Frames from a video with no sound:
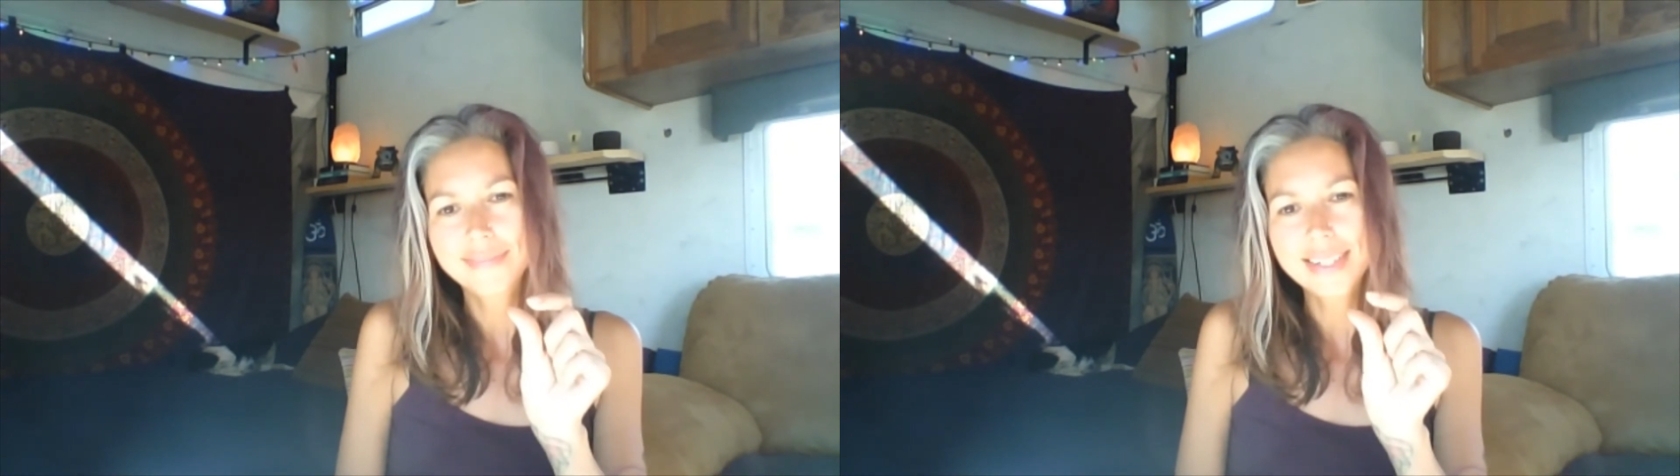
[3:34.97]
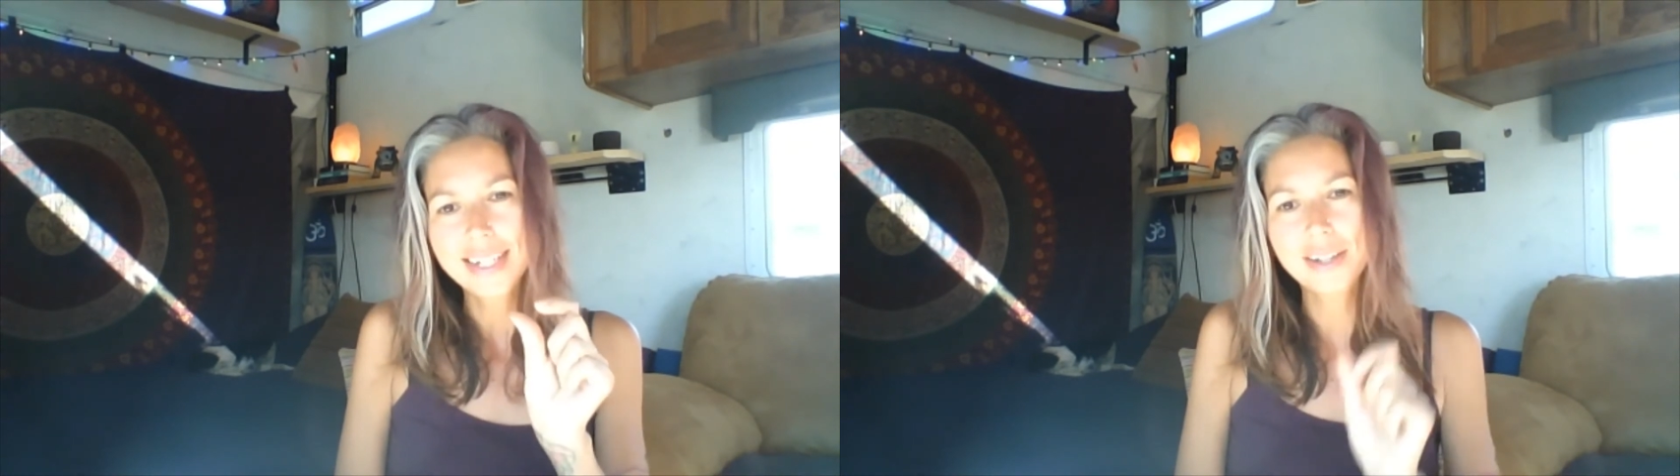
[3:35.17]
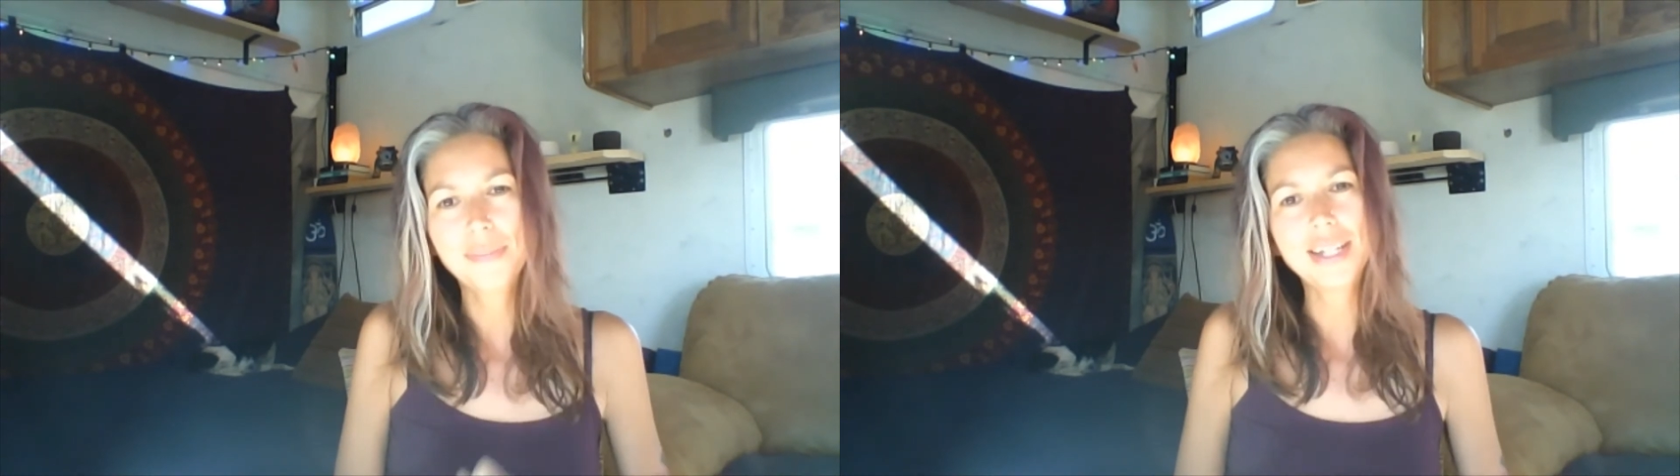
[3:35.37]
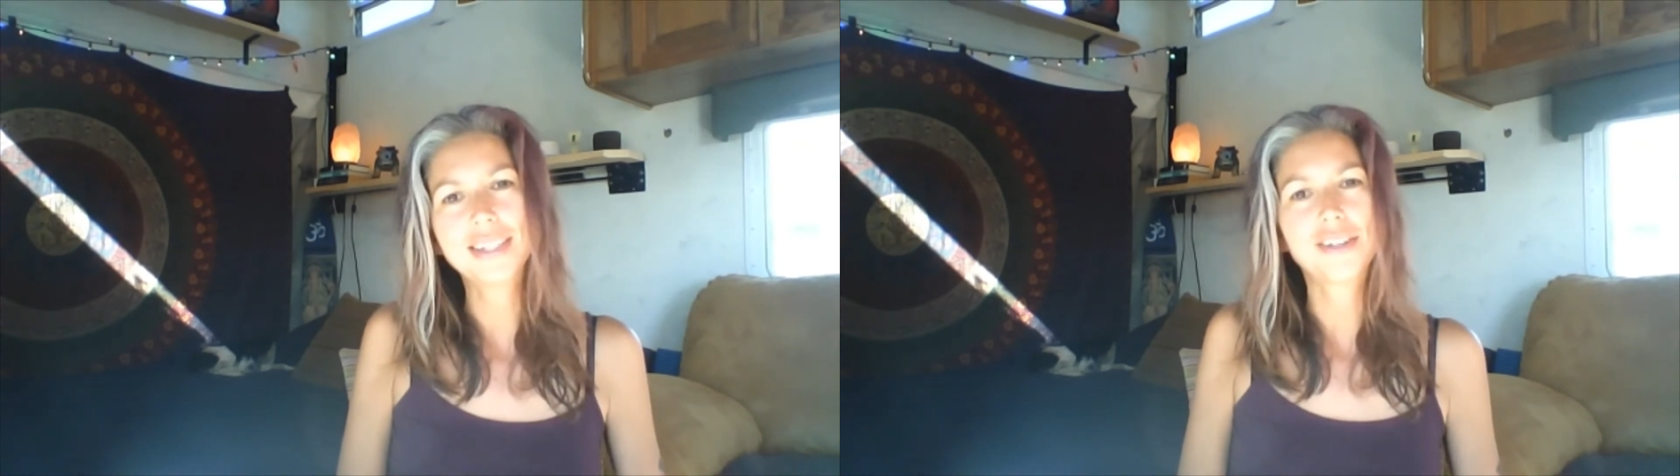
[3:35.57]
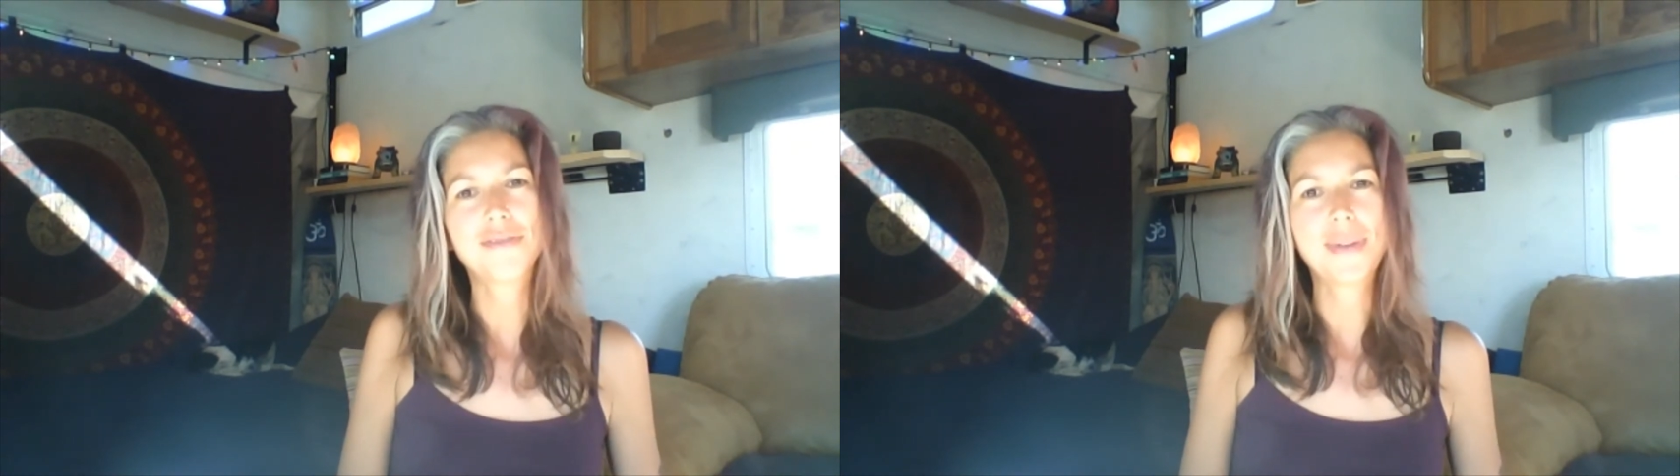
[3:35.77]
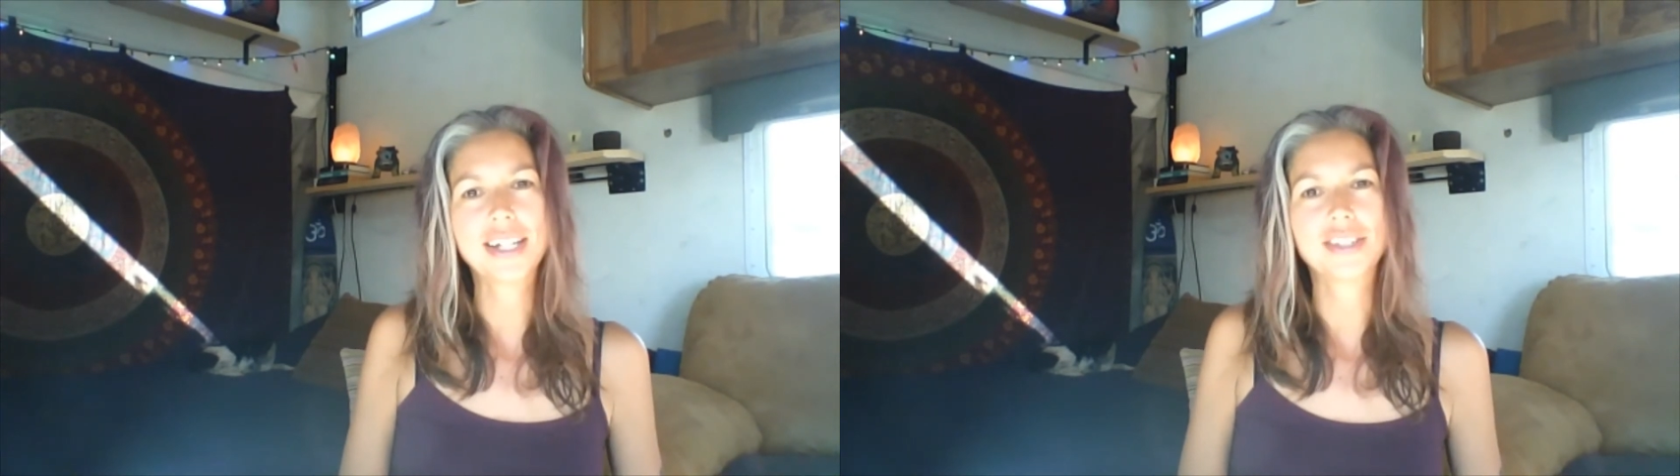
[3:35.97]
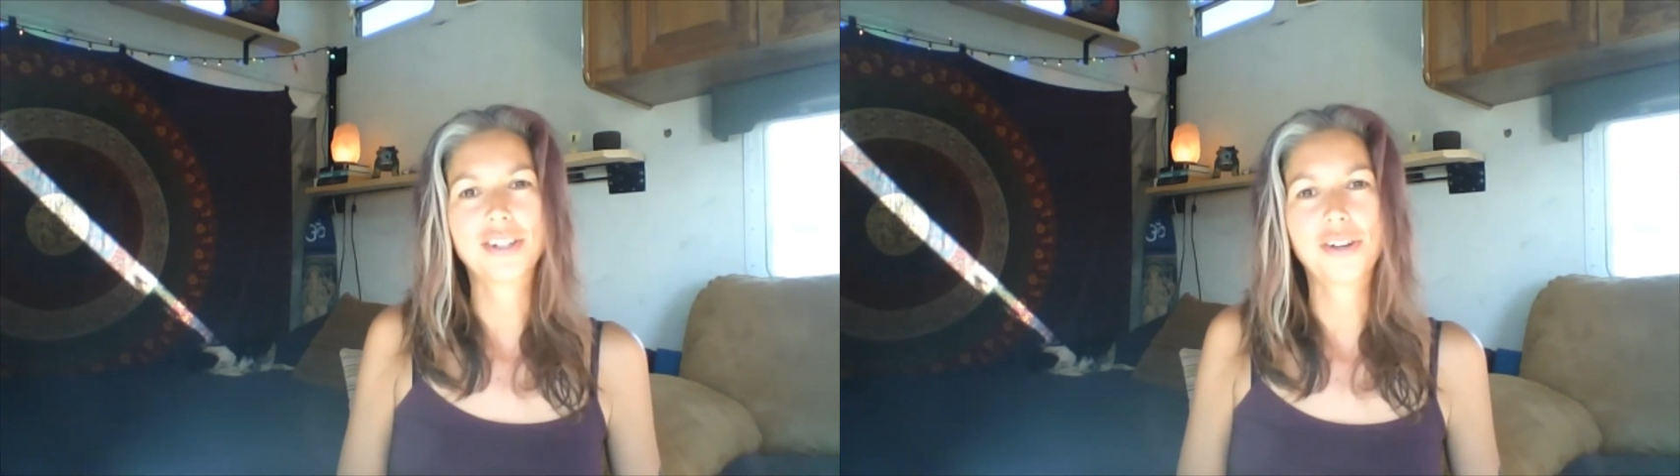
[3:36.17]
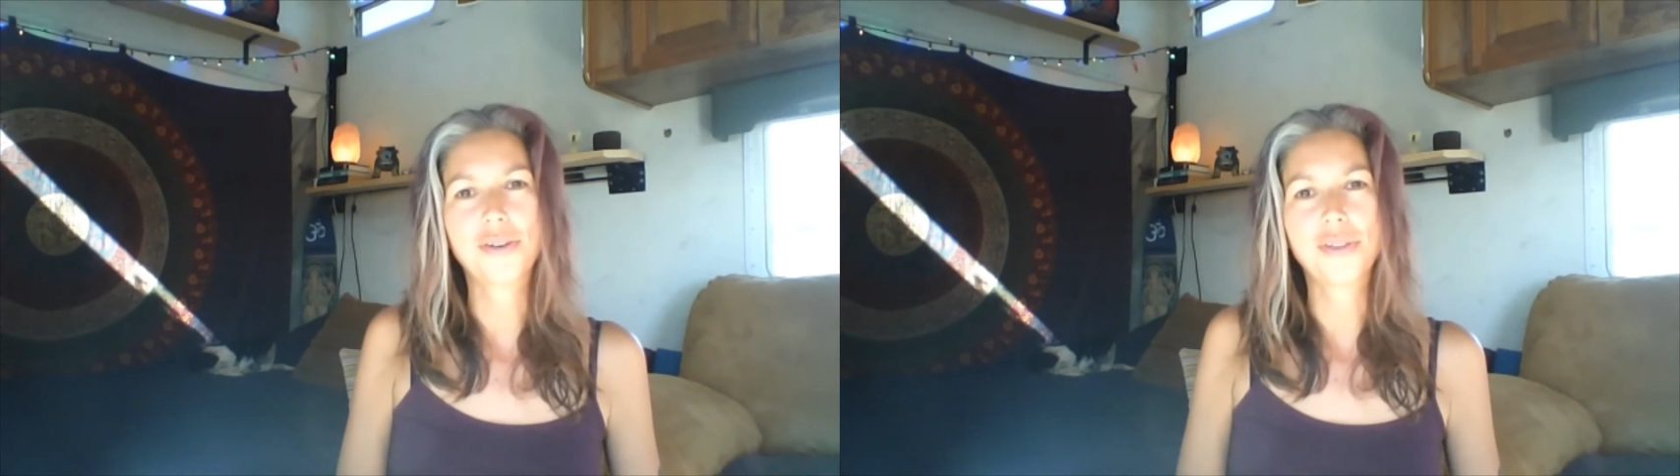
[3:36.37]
teeny piece of Mexico